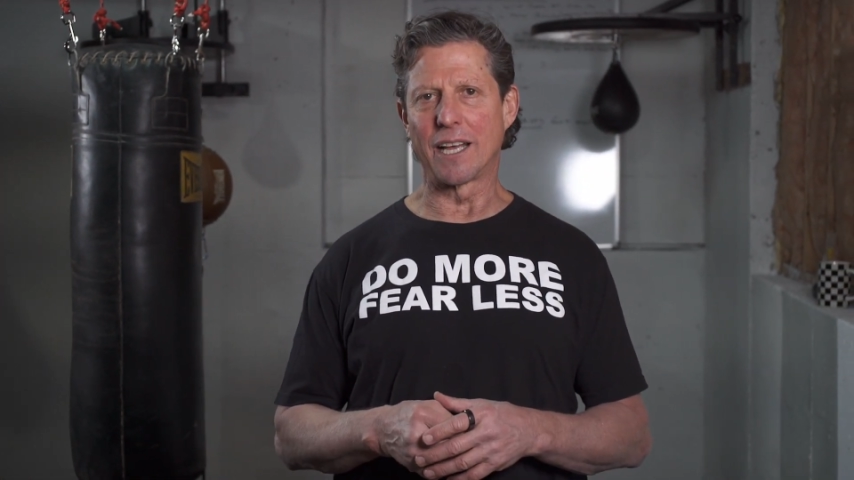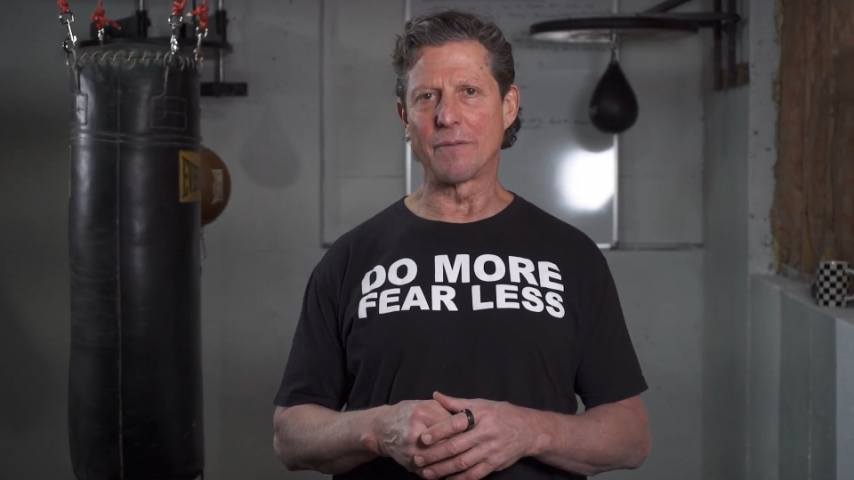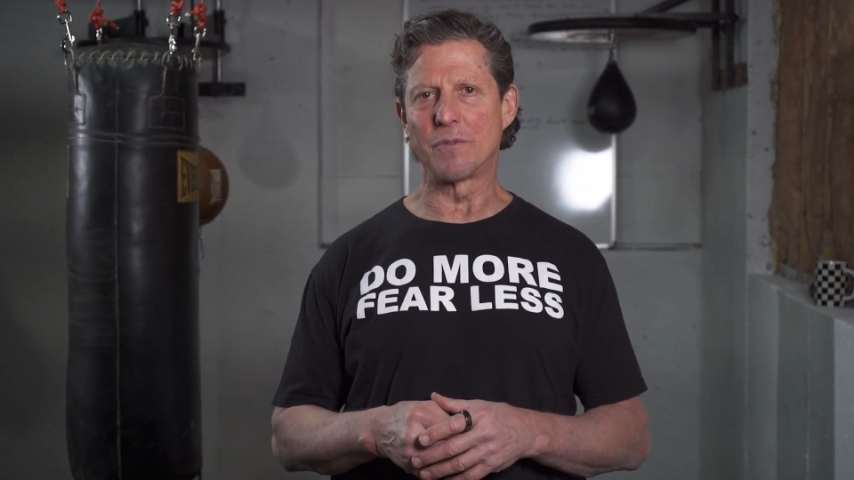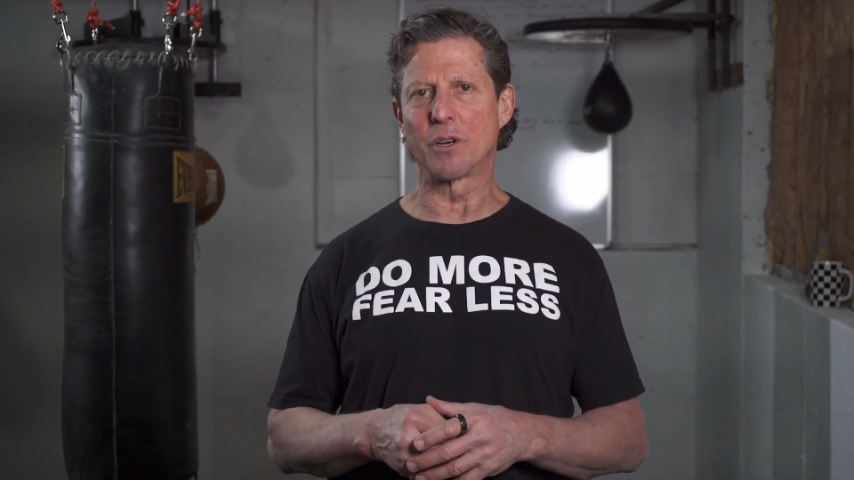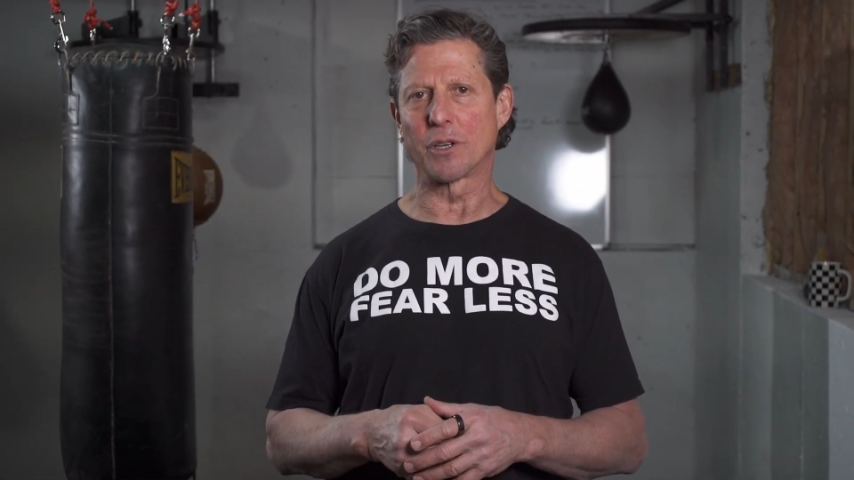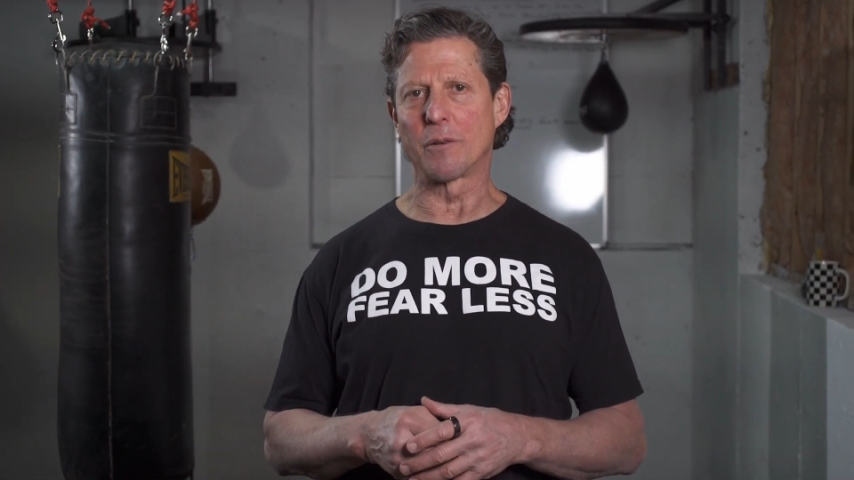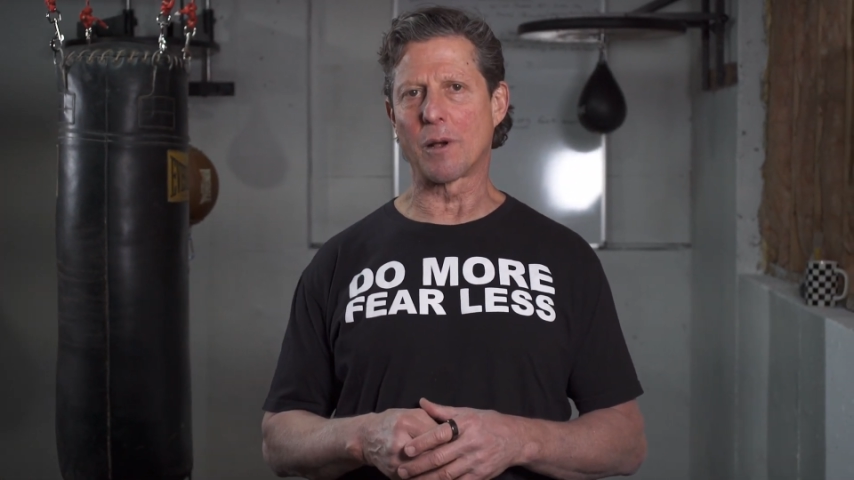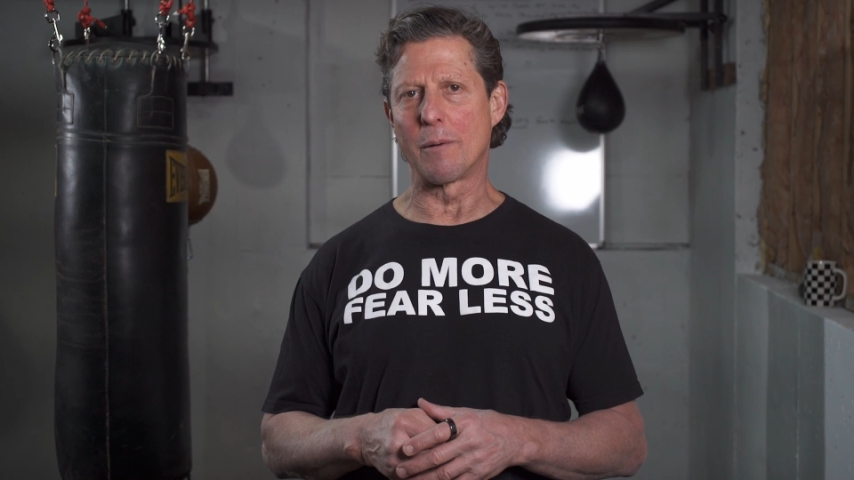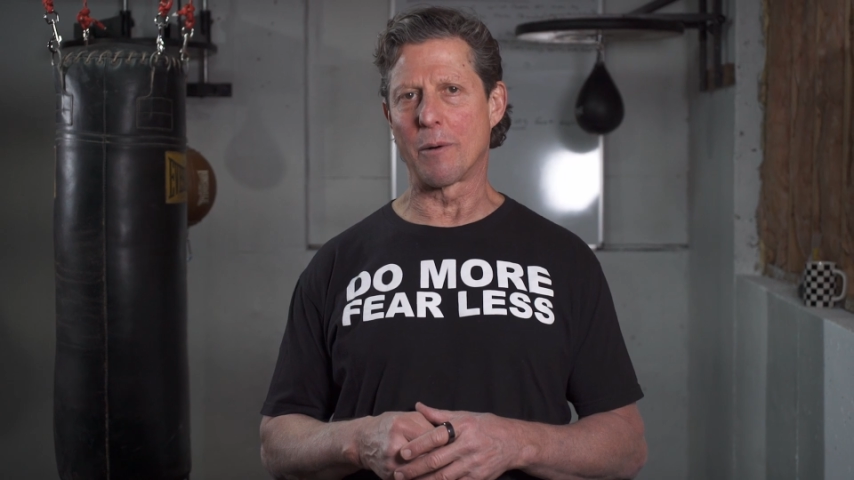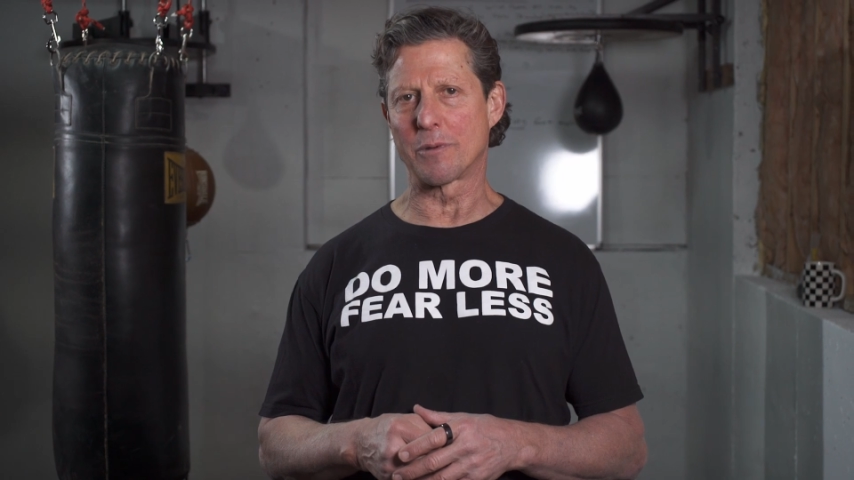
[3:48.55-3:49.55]
that you're going to
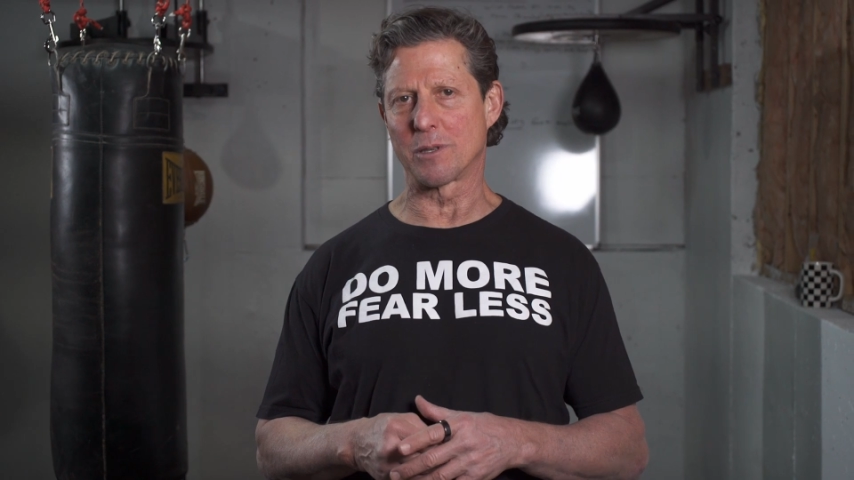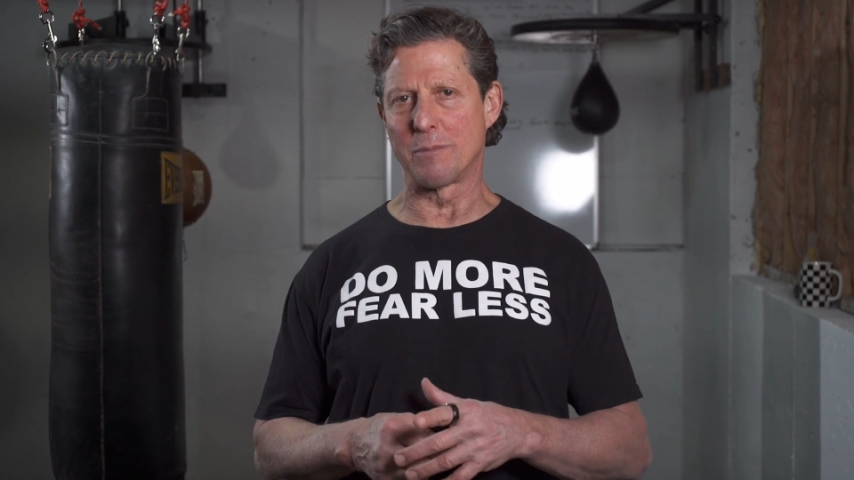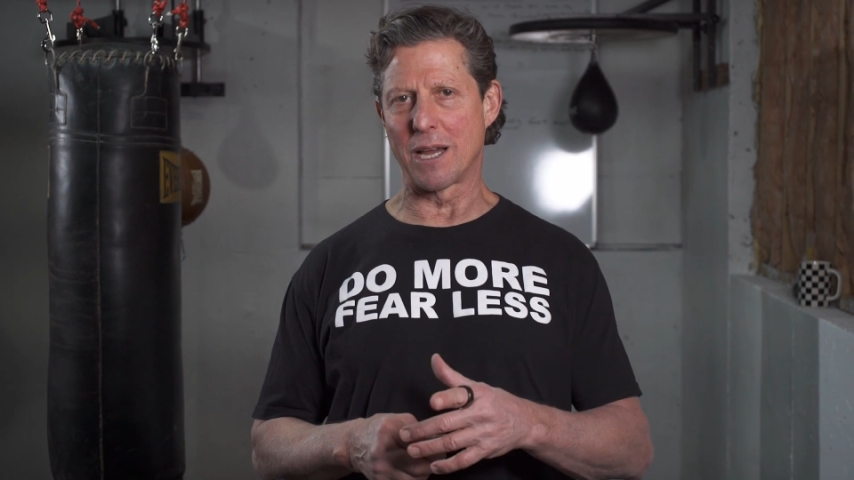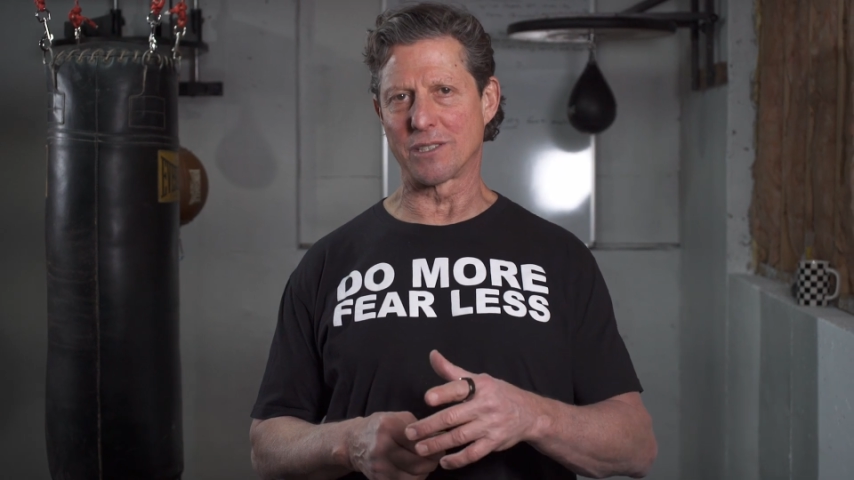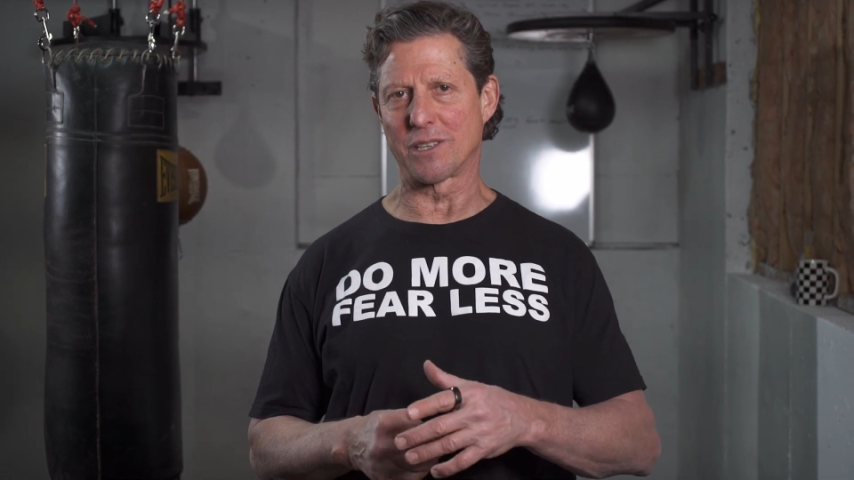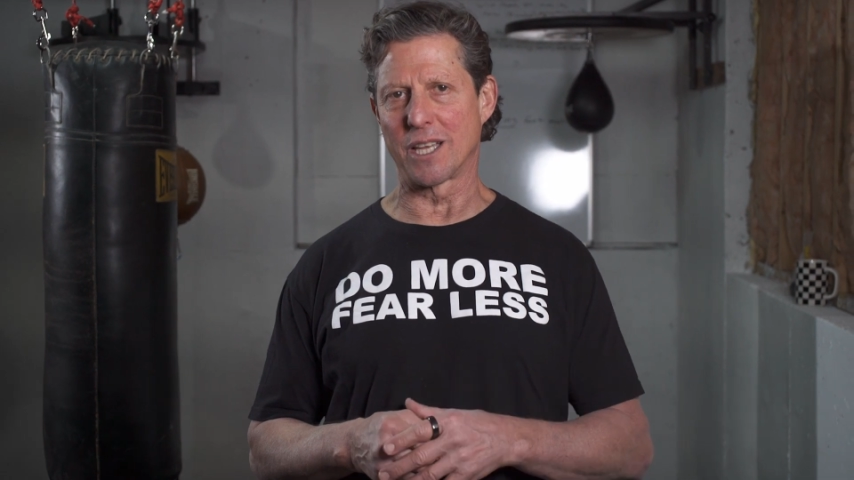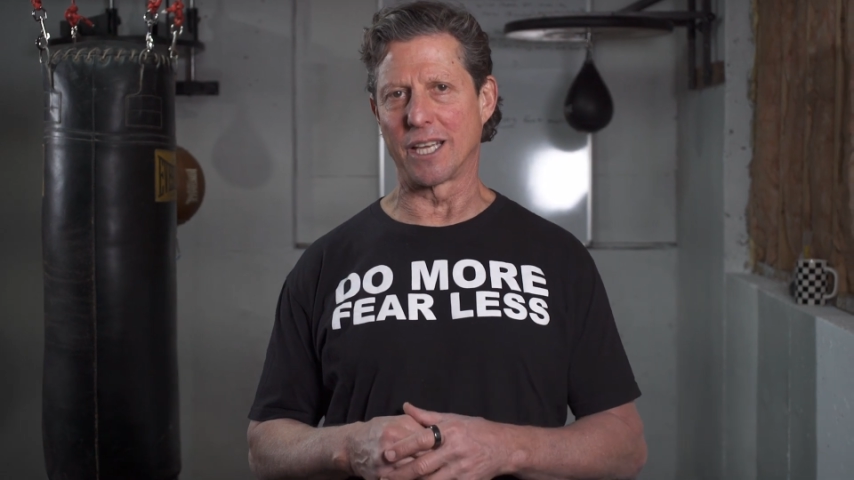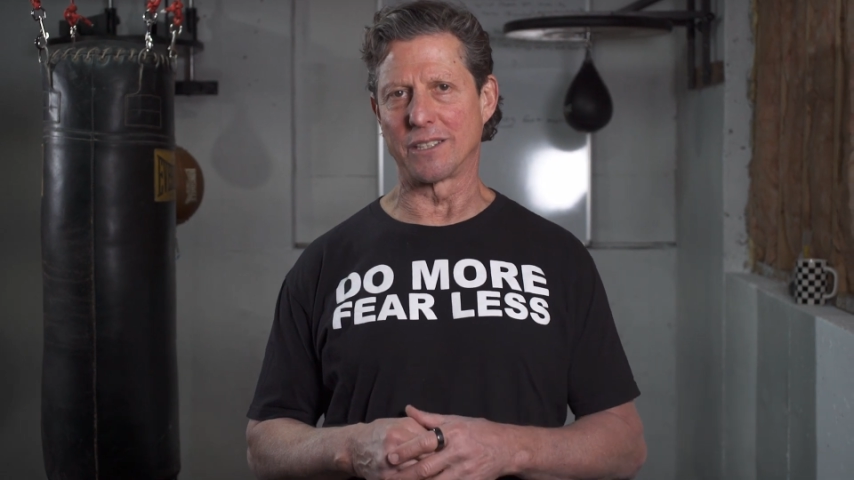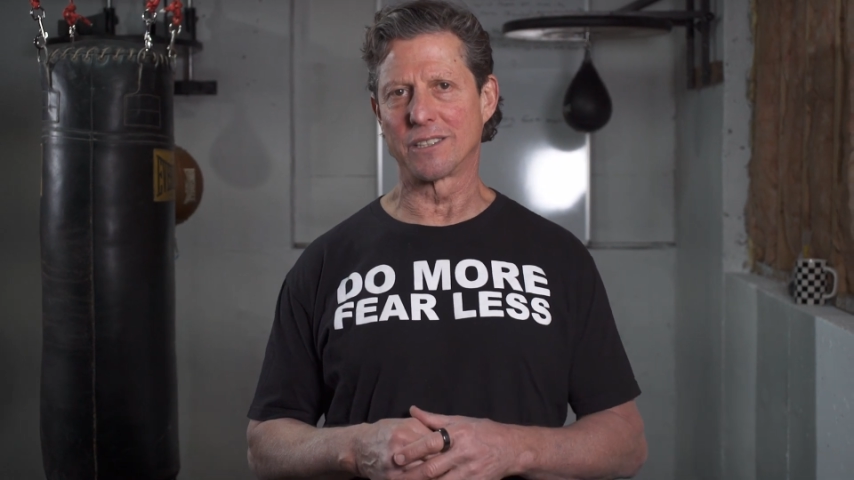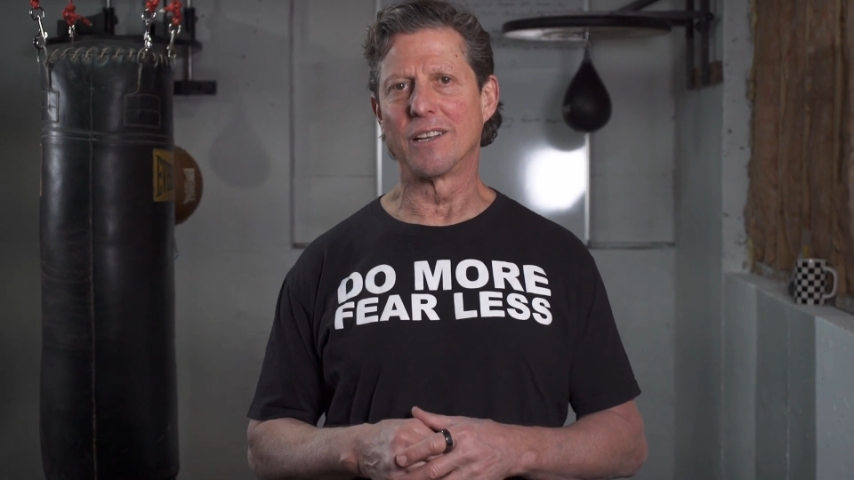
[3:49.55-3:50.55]
come up with some amazing
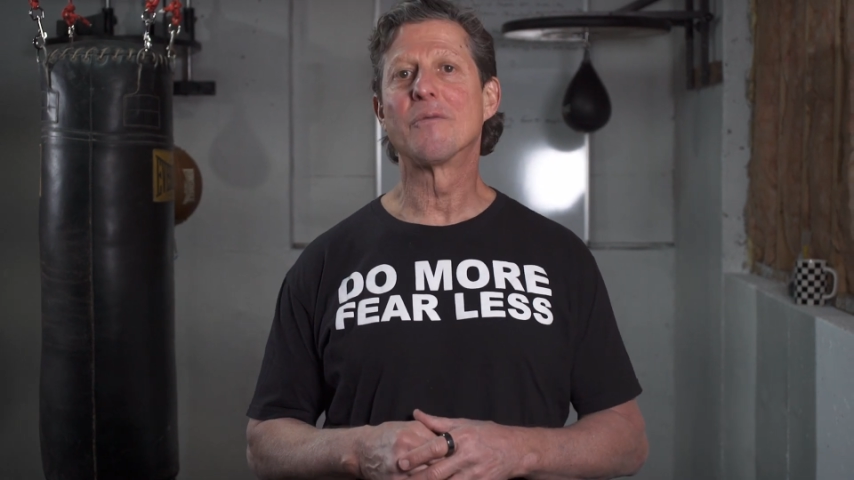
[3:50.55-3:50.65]
things.